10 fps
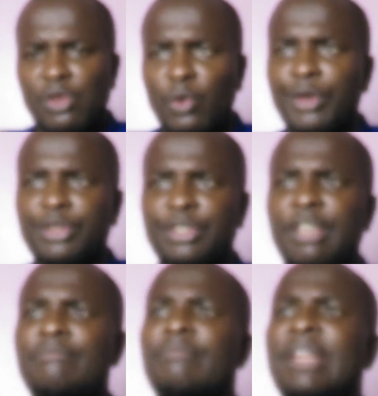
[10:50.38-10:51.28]
You will
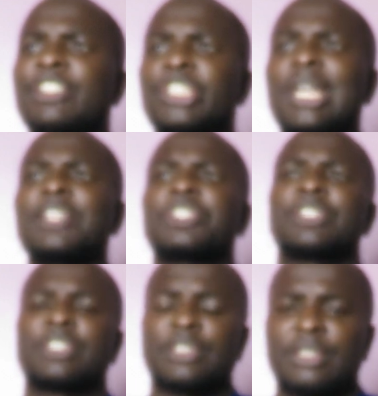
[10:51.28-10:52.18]
see many
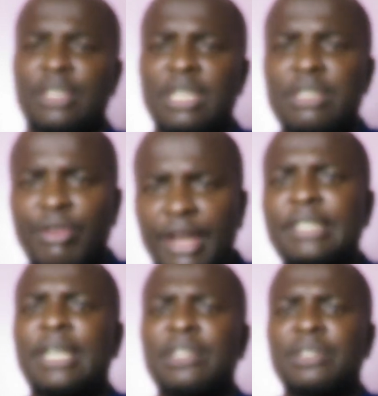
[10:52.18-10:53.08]
churches,
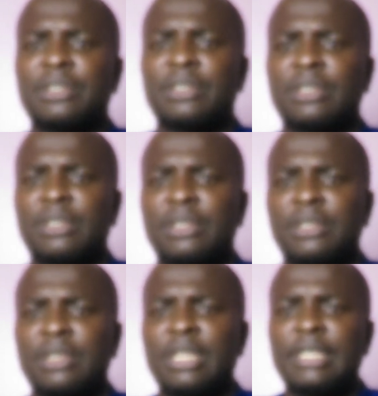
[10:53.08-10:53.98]
leaders,
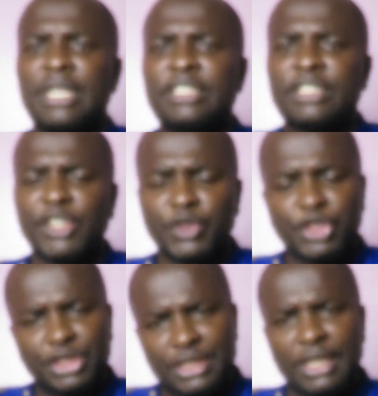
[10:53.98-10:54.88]

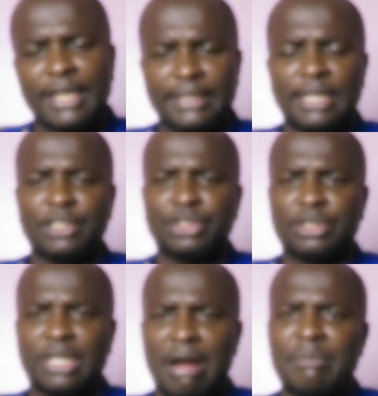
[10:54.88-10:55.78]
distinguished
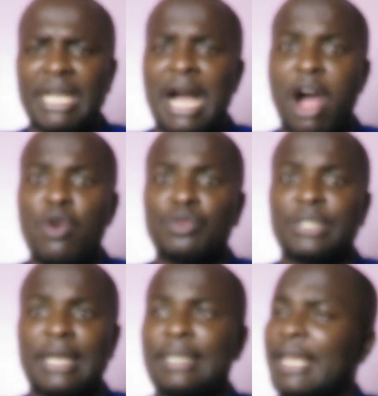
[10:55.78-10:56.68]
leaders coming
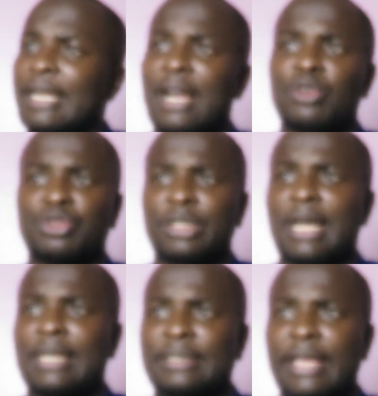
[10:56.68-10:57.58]
out and be
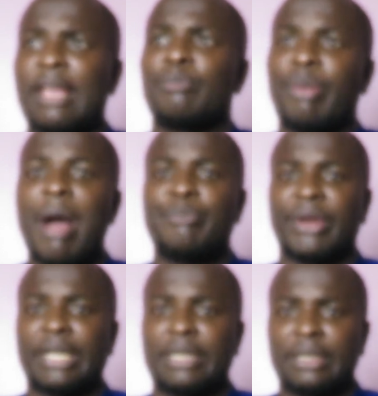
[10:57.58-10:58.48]
announcing and saying
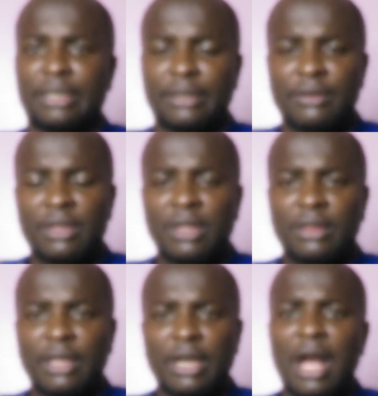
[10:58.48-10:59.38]
publicly
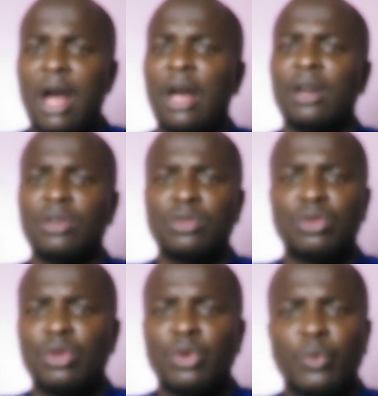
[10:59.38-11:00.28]
that,
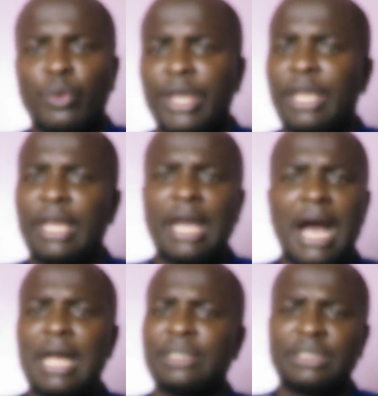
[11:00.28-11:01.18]
oh, we
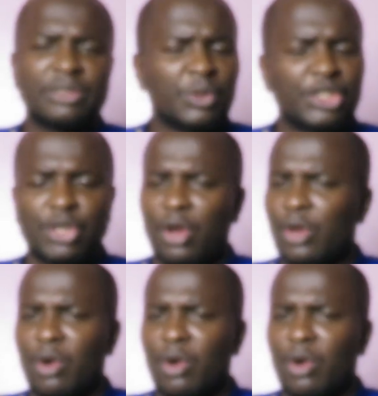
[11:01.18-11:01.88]
don't